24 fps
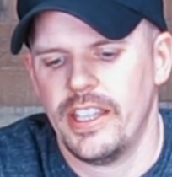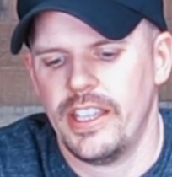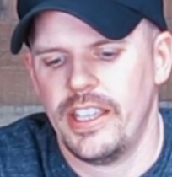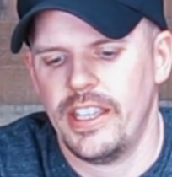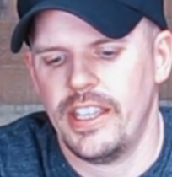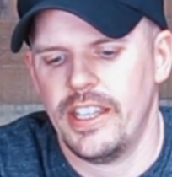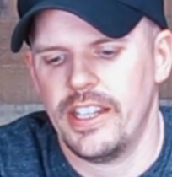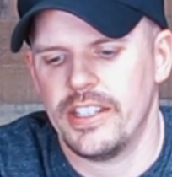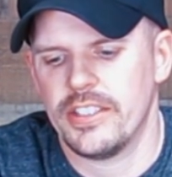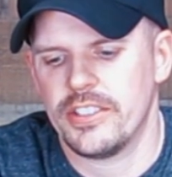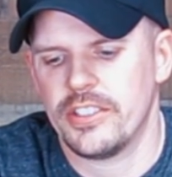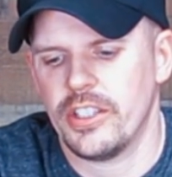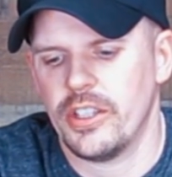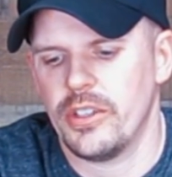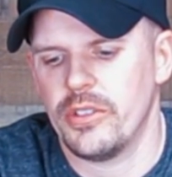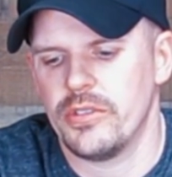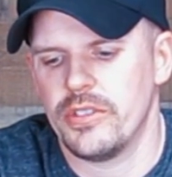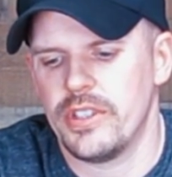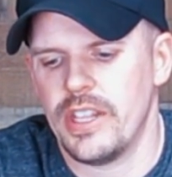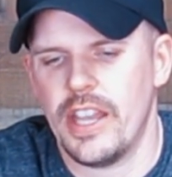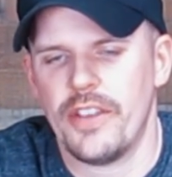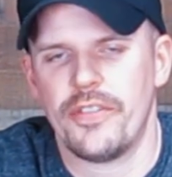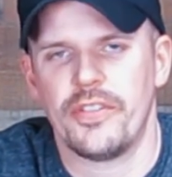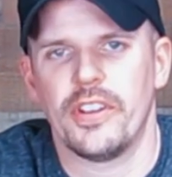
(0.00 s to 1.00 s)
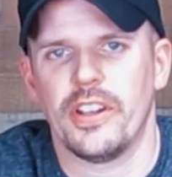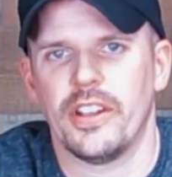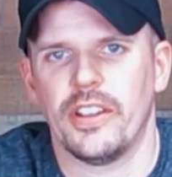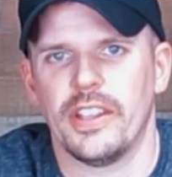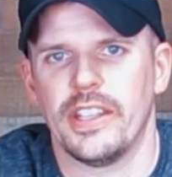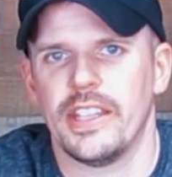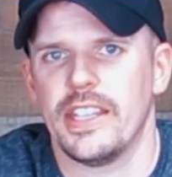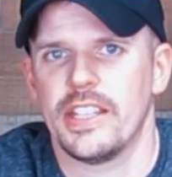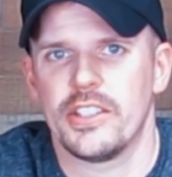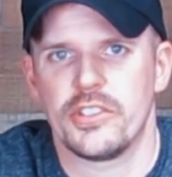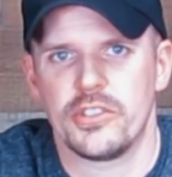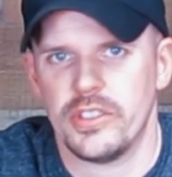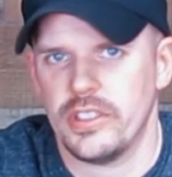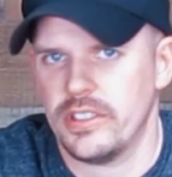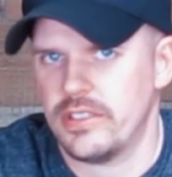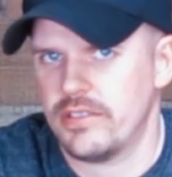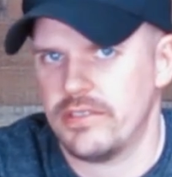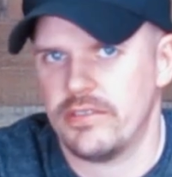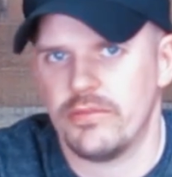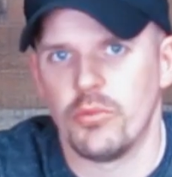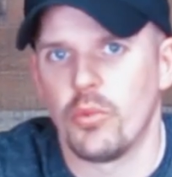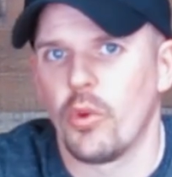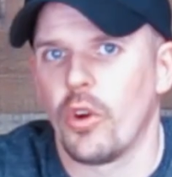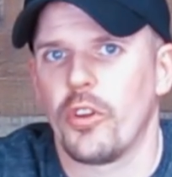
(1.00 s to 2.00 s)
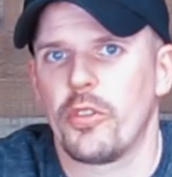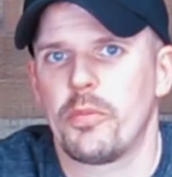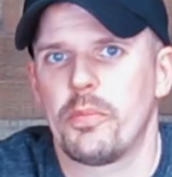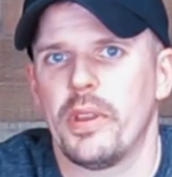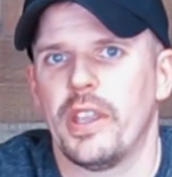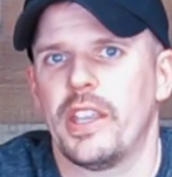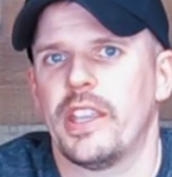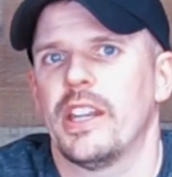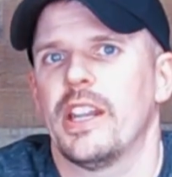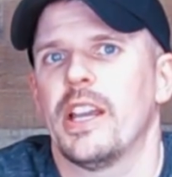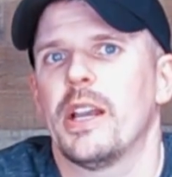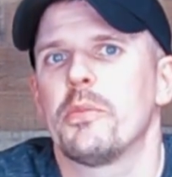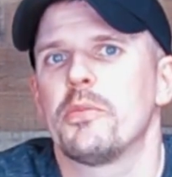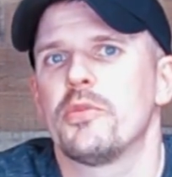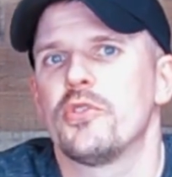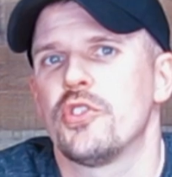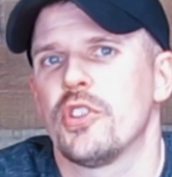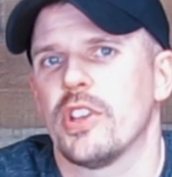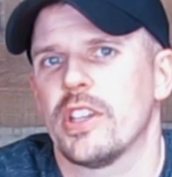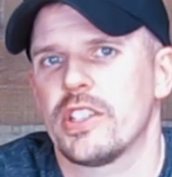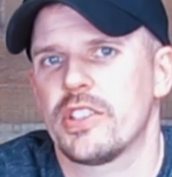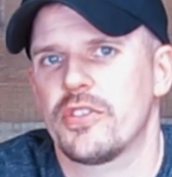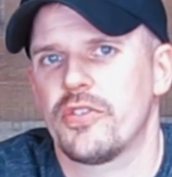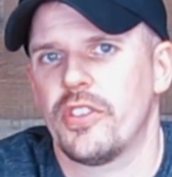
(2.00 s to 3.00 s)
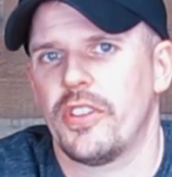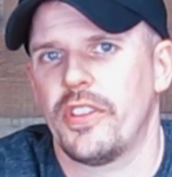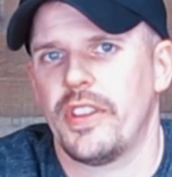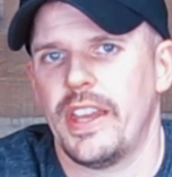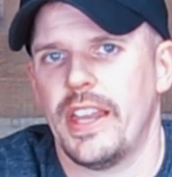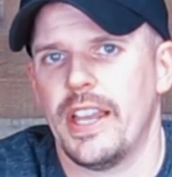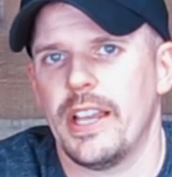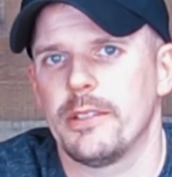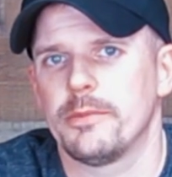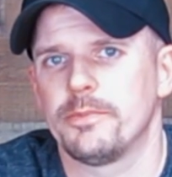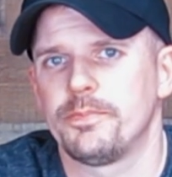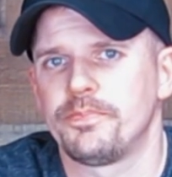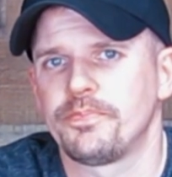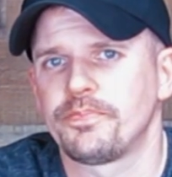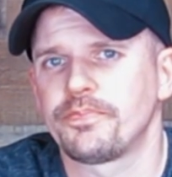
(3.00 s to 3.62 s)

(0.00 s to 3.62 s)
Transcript: And so definitely it's worth picking up just for that.